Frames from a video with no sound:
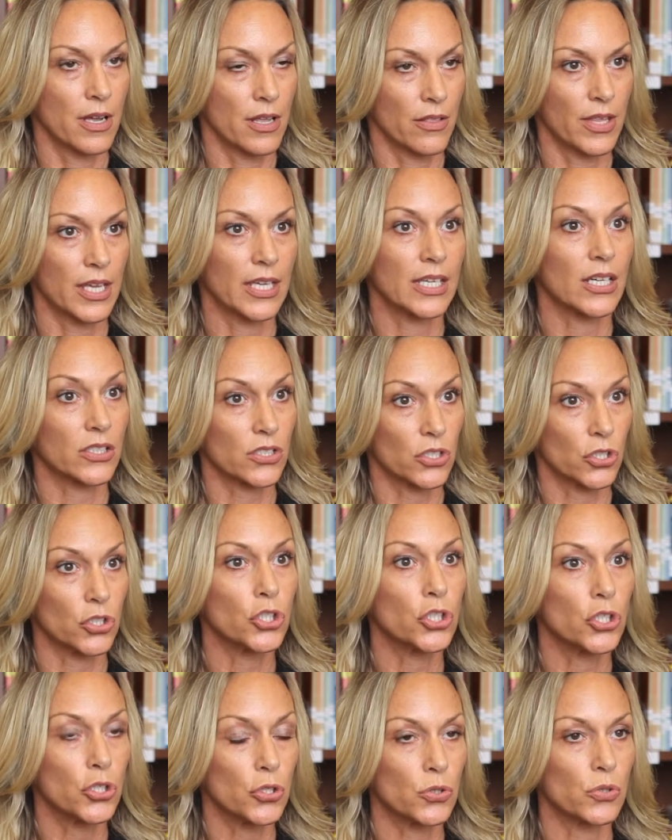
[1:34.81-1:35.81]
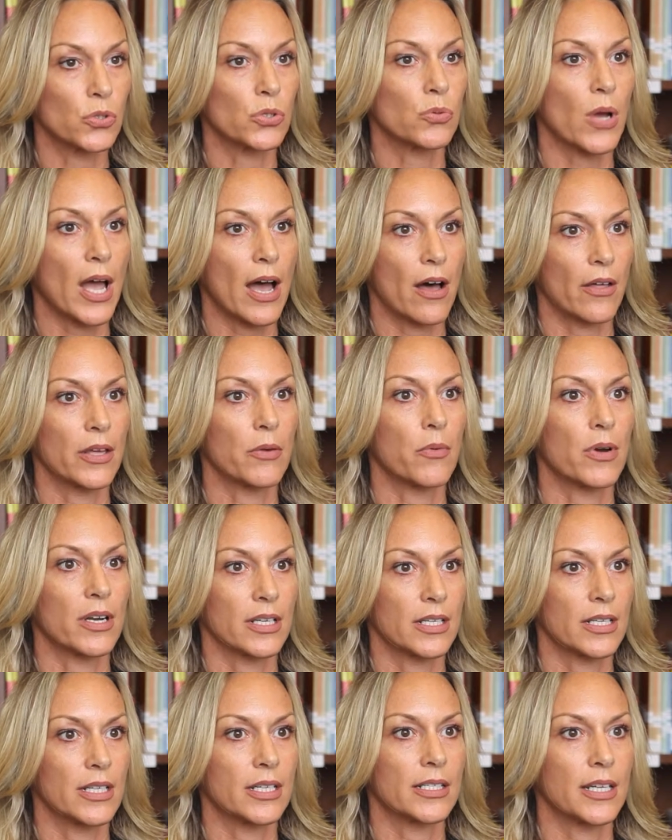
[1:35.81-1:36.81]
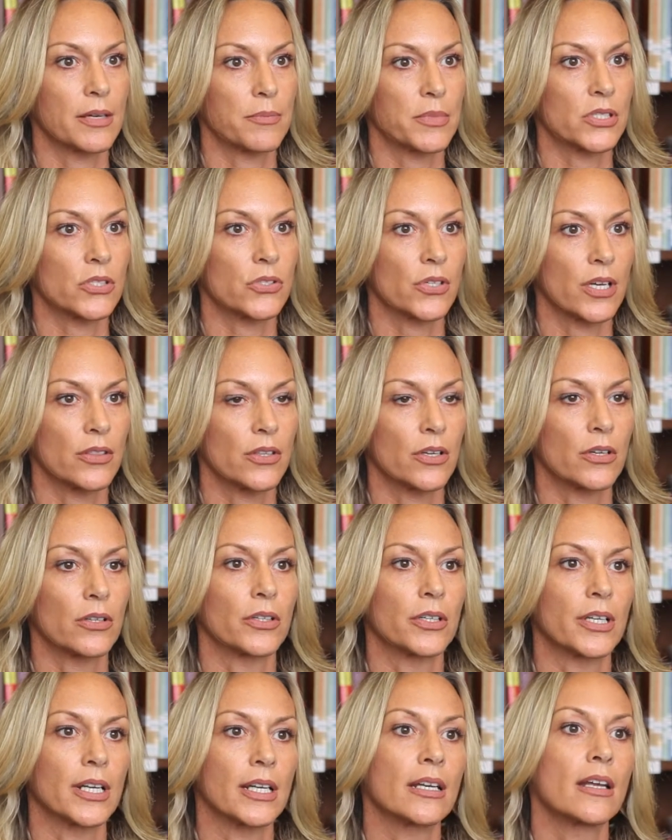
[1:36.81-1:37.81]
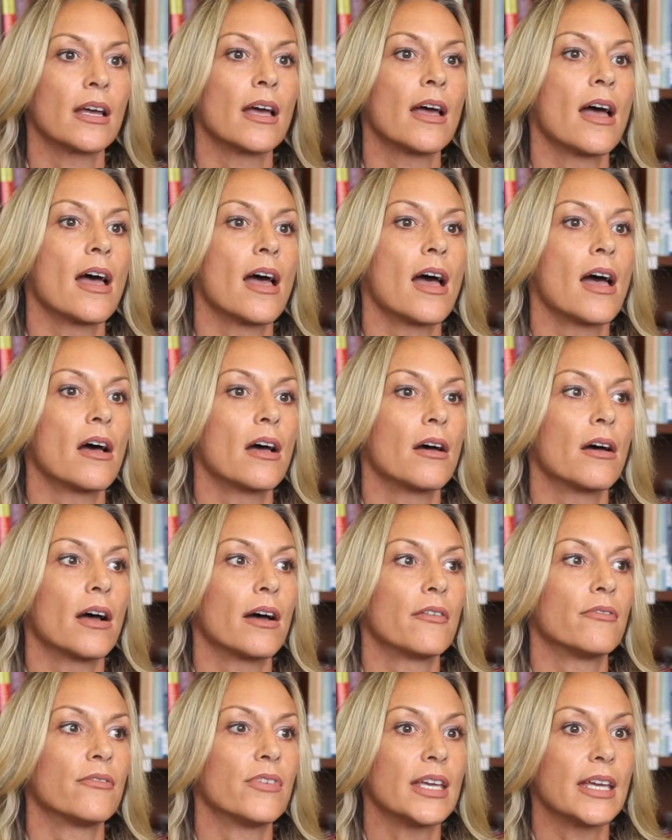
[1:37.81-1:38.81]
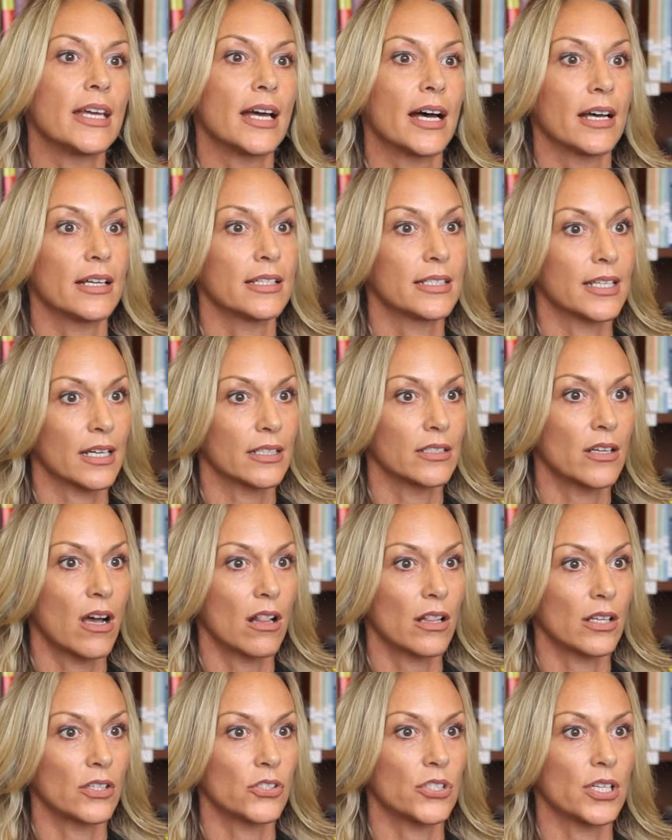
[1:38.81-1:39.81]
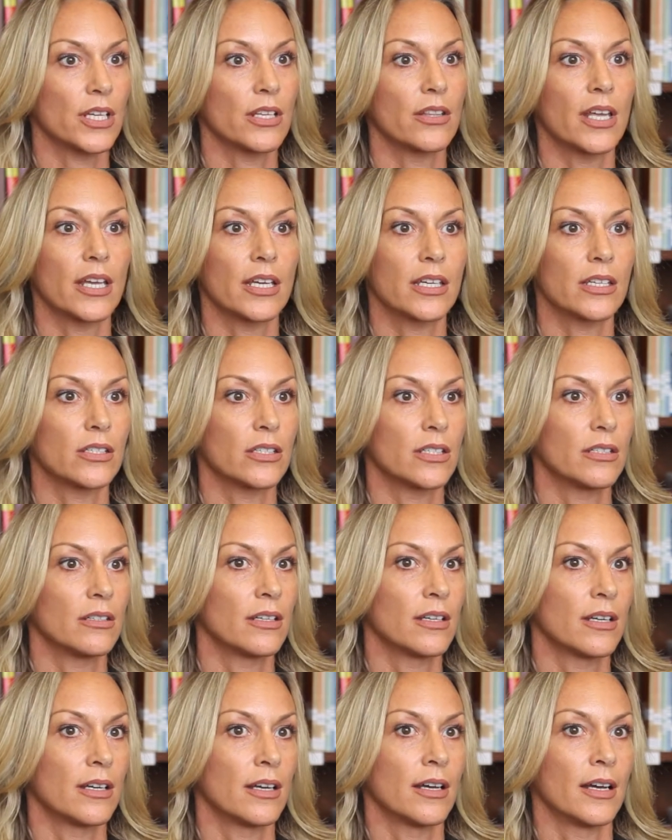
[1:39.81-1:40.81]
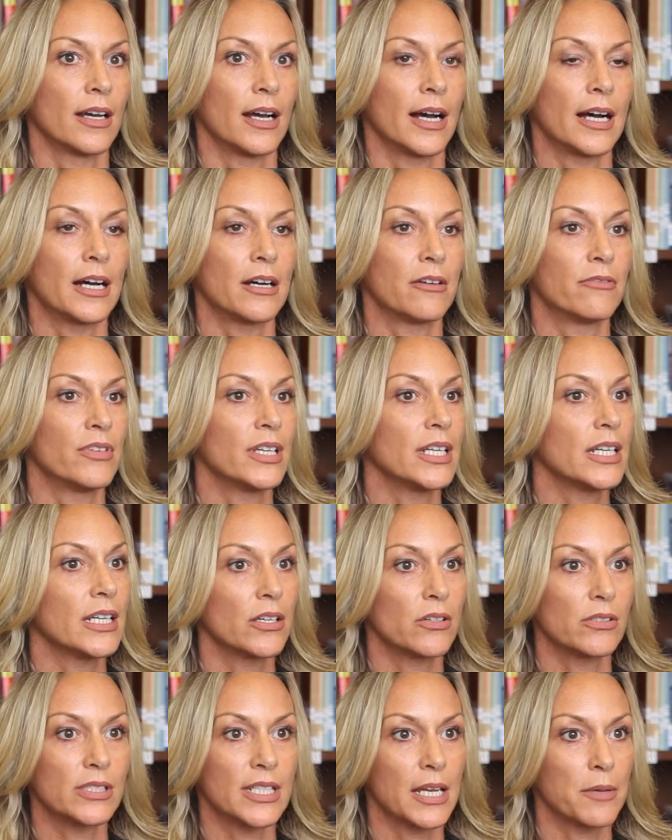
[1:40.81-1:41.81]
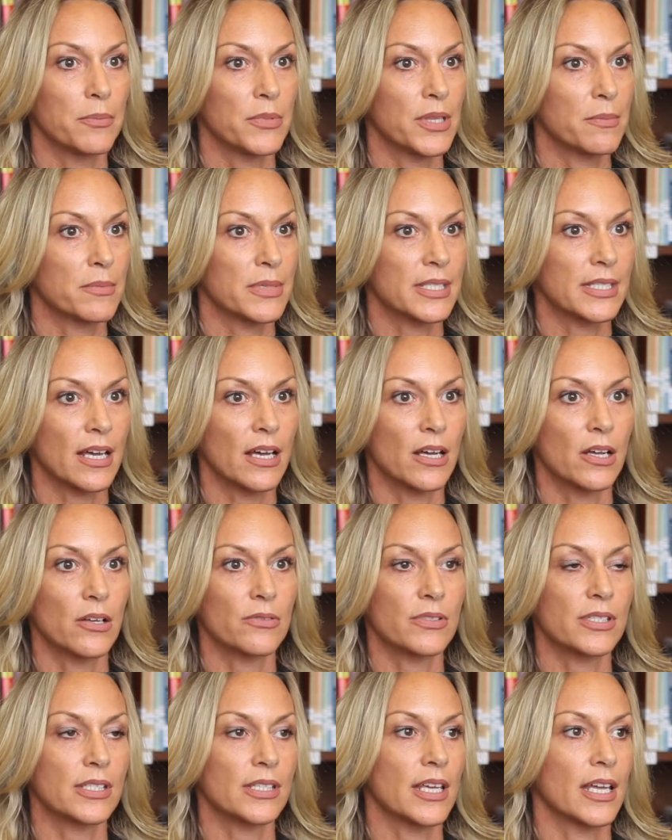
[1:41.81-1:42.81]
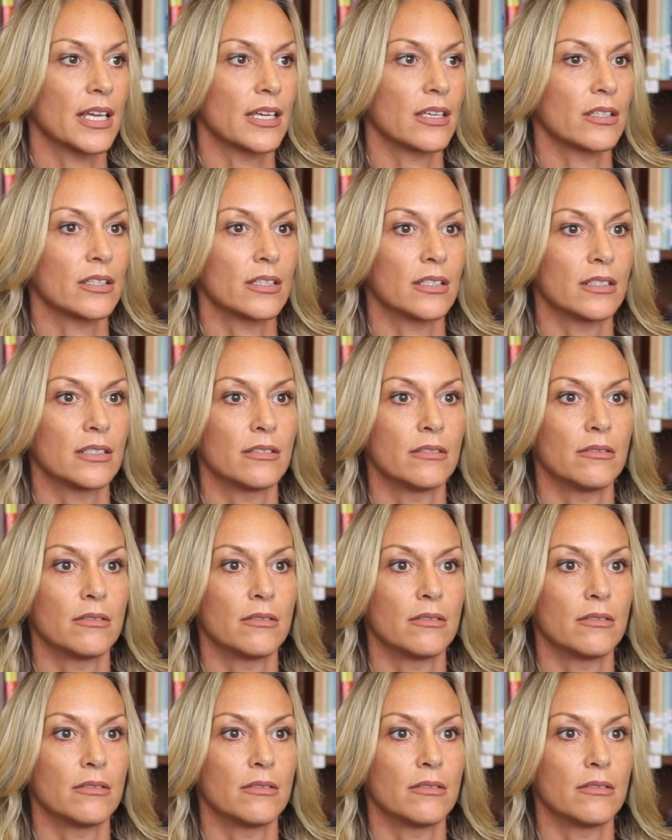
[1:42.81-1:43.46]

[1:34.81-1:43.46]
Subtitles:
They got to choose how they wanted to demonstrate their learning via technology. They could videotape themselves, they could